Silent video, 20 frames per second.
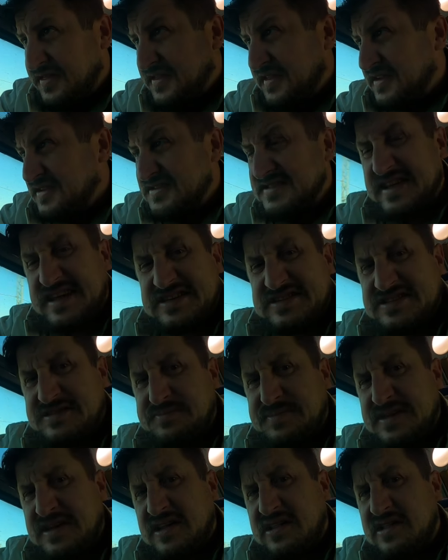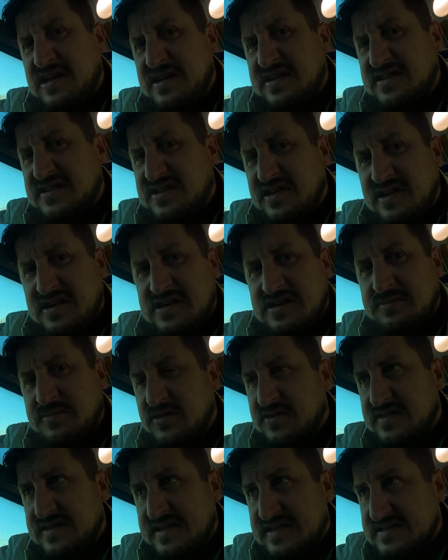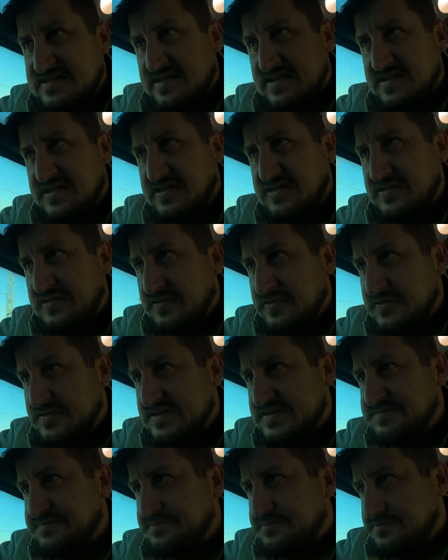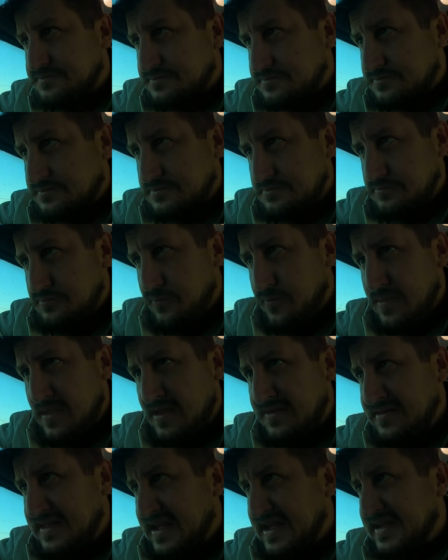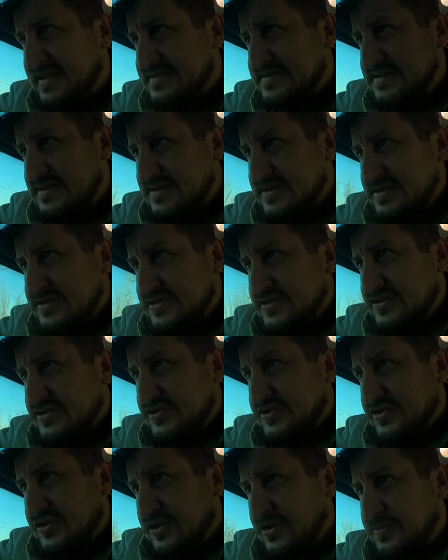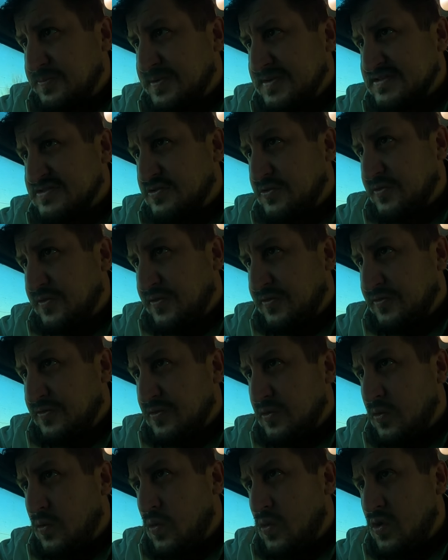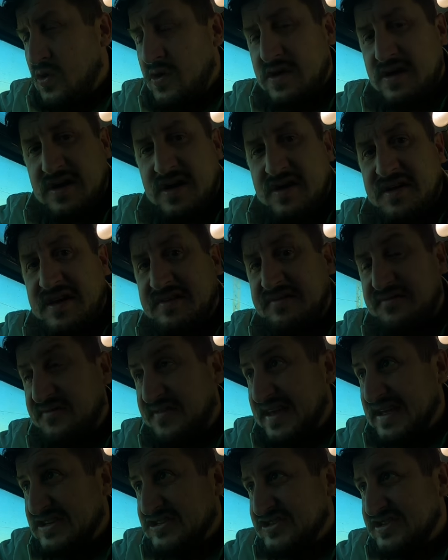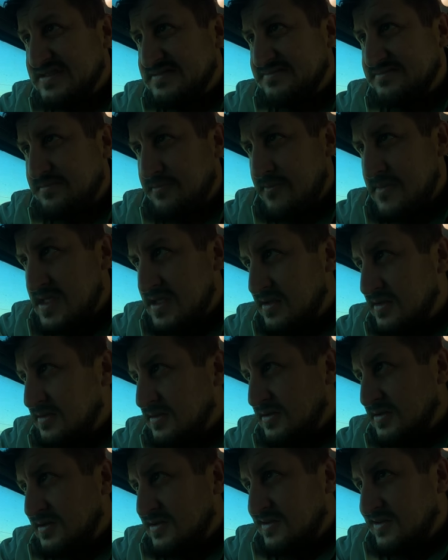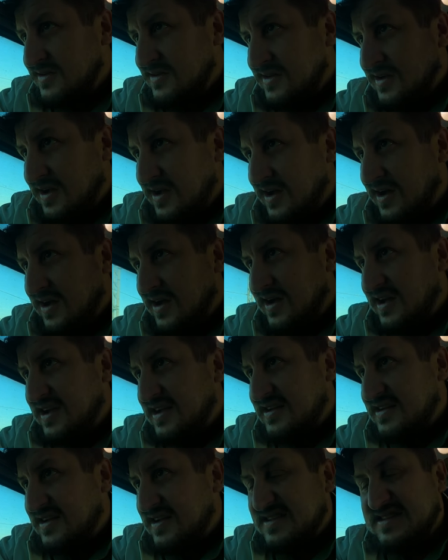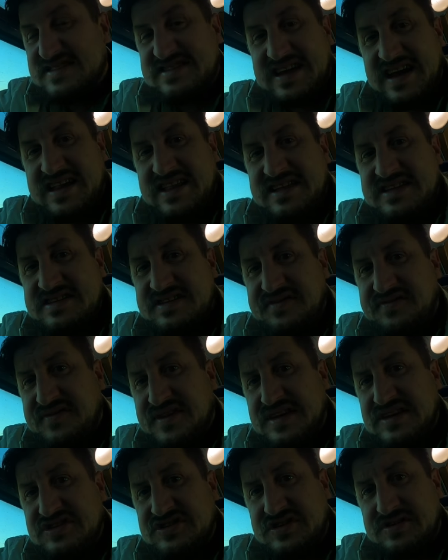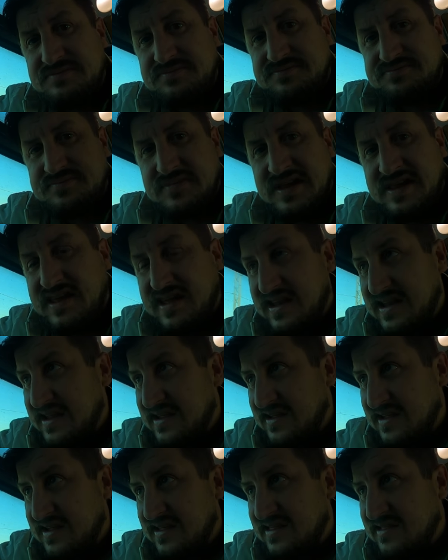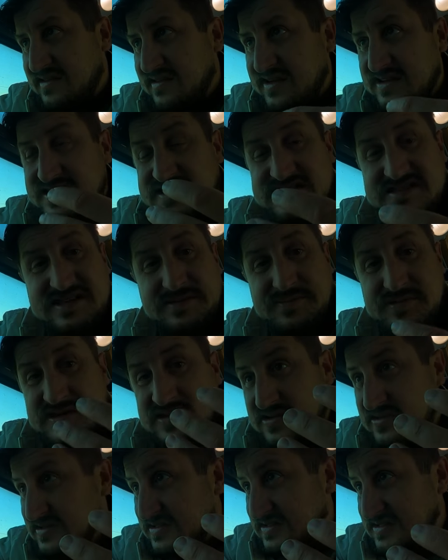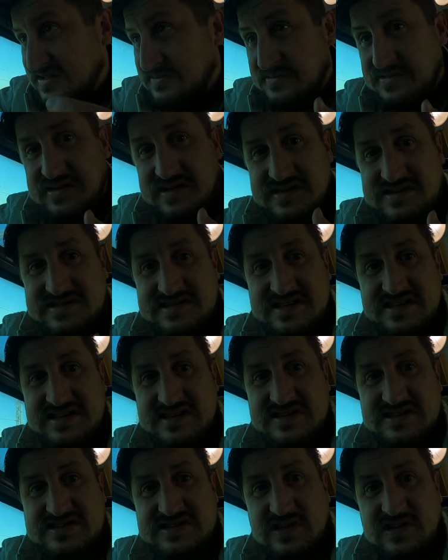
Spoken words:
There's actually been a lot of talk about this on the news, that Europe is going through a war, an invasion, a silent invasion, and they're accepting all these immigrants and they're